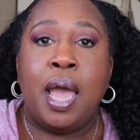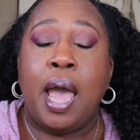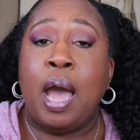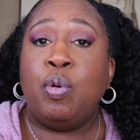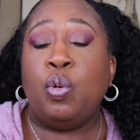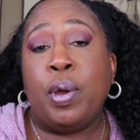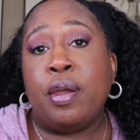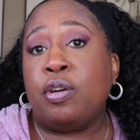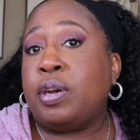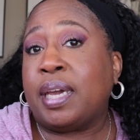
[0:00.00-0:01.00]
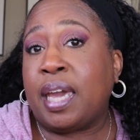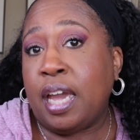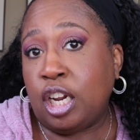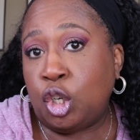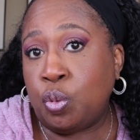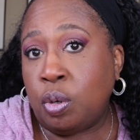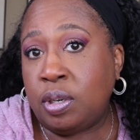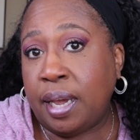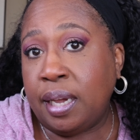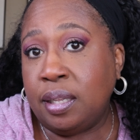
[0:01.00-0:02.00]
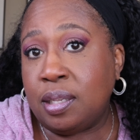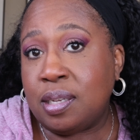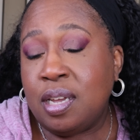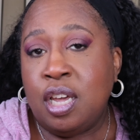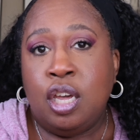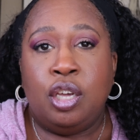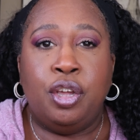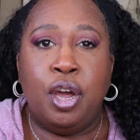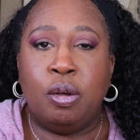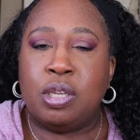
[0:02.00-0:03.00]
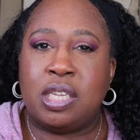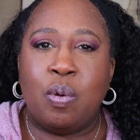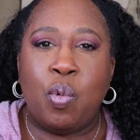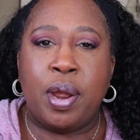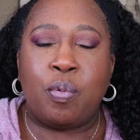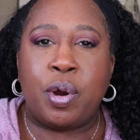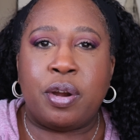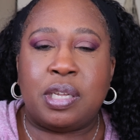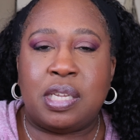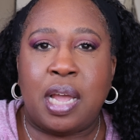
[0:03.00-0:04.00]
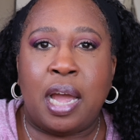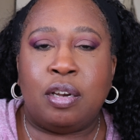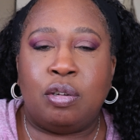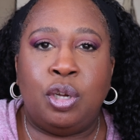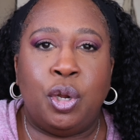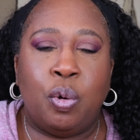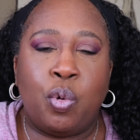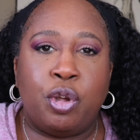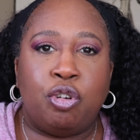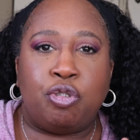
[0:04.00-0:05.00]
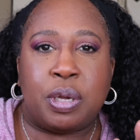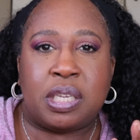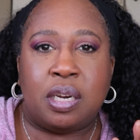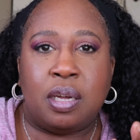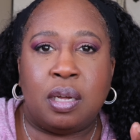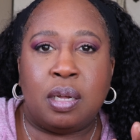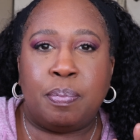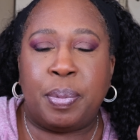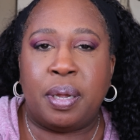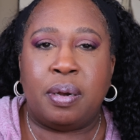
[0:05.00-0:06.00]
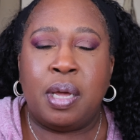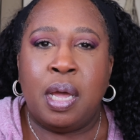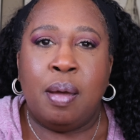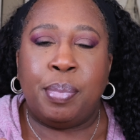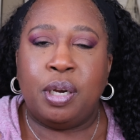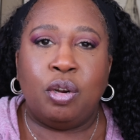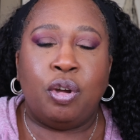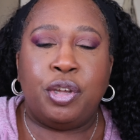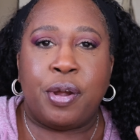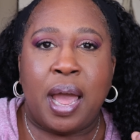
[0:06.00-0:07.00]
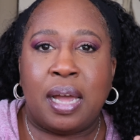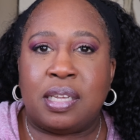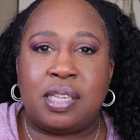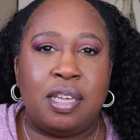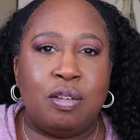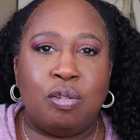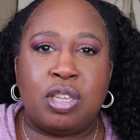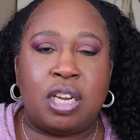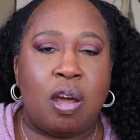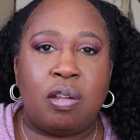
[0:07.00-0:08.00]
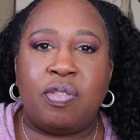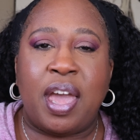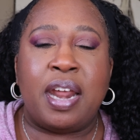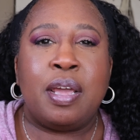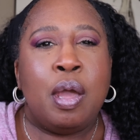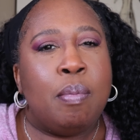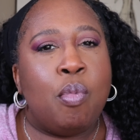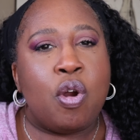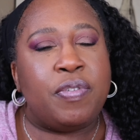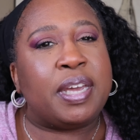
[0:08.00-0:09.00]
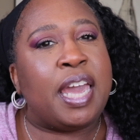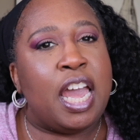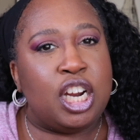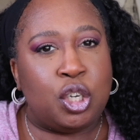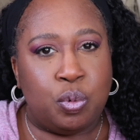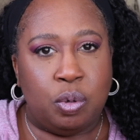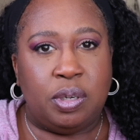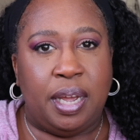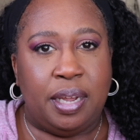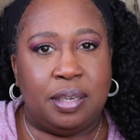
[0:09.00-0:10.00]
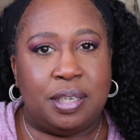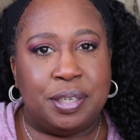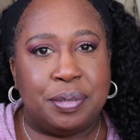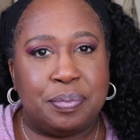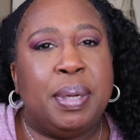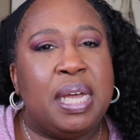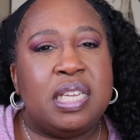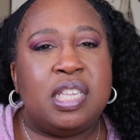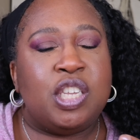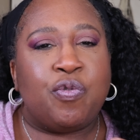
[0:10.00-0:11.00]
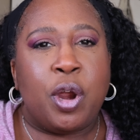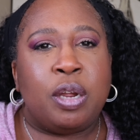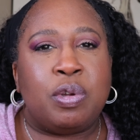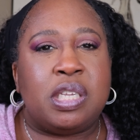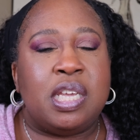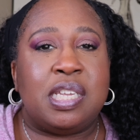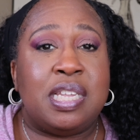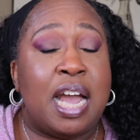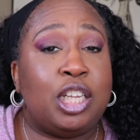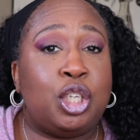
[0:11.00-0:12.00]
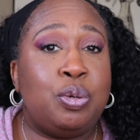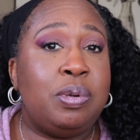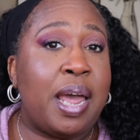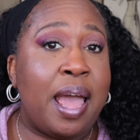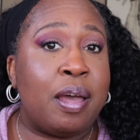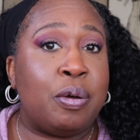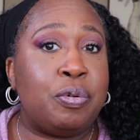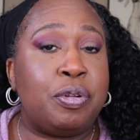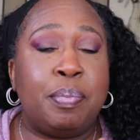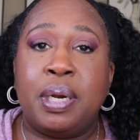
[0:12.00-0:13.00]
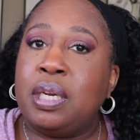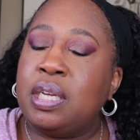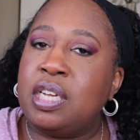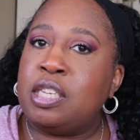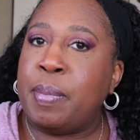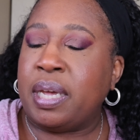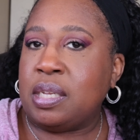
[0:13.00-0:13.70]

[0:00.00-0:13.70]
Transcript: I would wear it on a casual date, you know, somewhere where it's not, you know, where you're dressing up and putting on your highest heels and all of that. More of a casual date. Because this fragrance is not too loud, but it does make a